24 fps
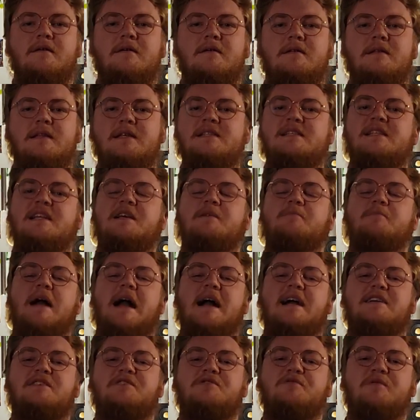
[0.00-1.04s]
Listening
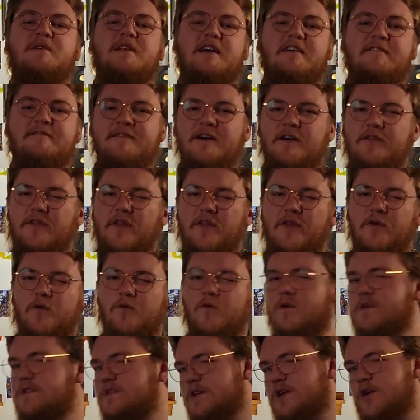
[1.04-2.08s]
back to it, I felt that there
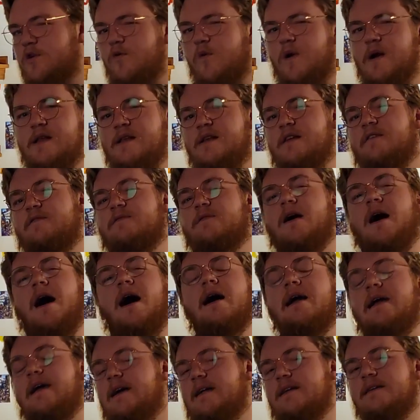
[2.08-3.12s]
wasn't quite enough
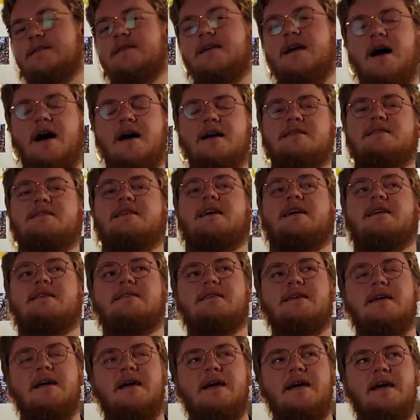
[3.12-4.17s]
high-end
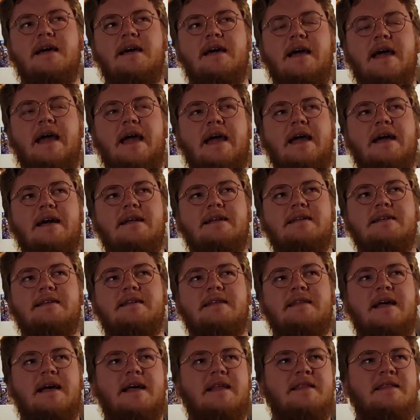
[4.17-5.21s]
content, and
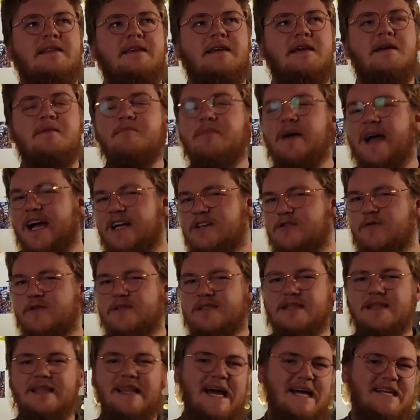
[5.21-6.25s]
that the impact
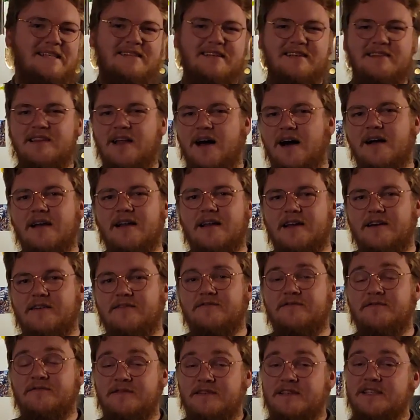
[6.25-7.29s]
wasn't lasting long
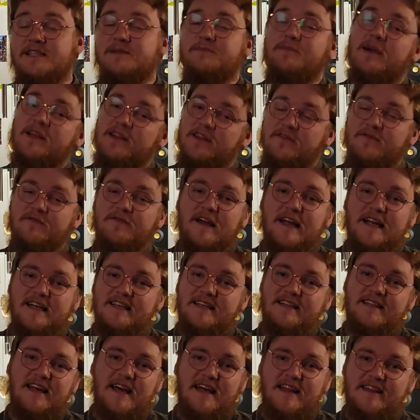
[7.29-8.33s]
enough, despite the
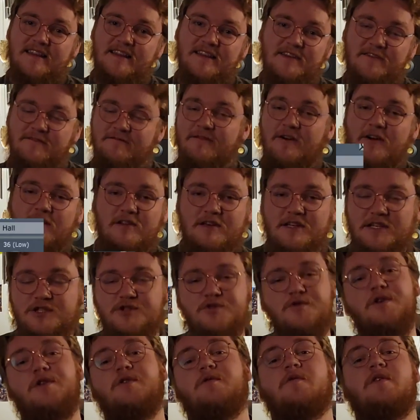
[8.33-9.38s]
fact that the falling
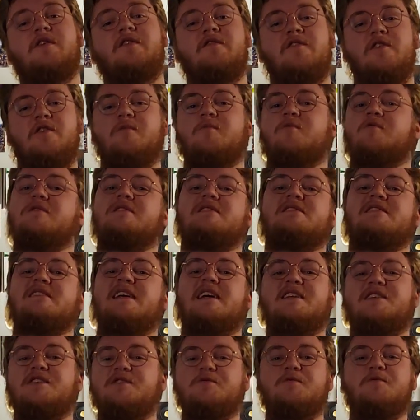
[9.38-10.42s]
tree reverb was
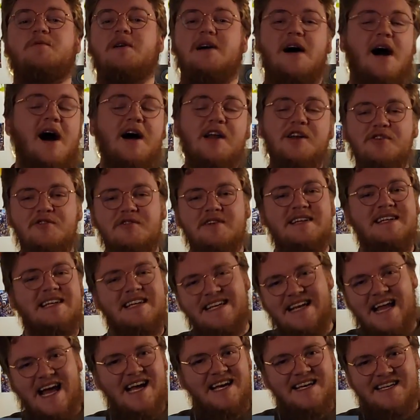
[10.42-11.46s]
set to
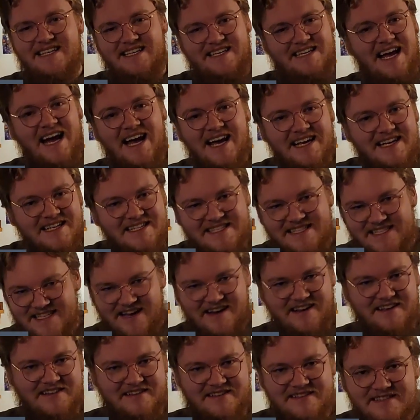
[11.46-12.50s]
199
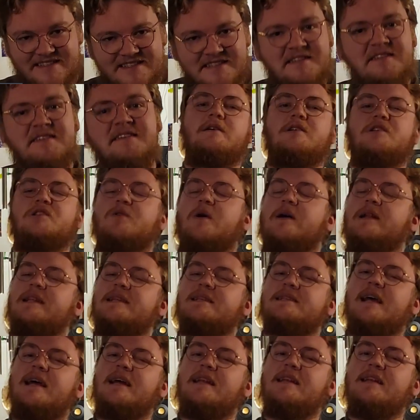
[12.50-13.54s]
seconds, so I
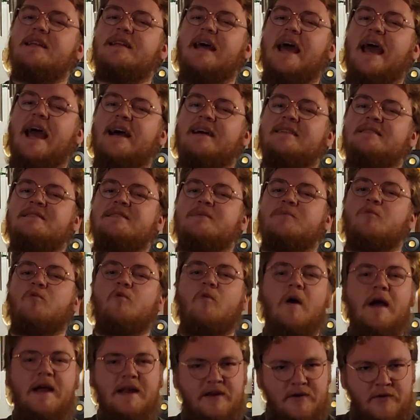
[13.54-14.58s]
decided to add
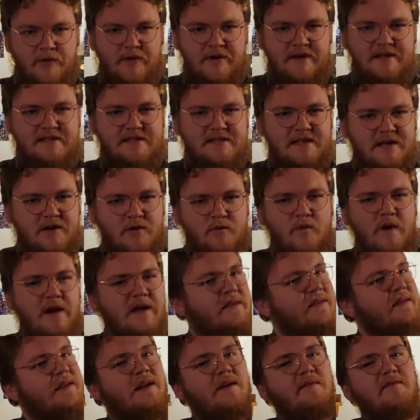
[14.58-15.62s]
some white noise in a
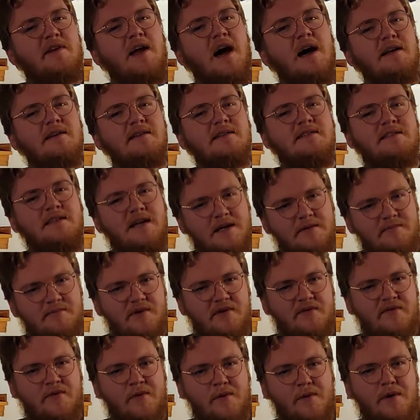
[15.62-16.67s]
way that I've not done
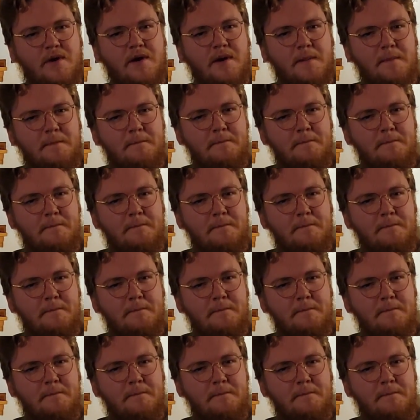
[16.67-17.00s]
before.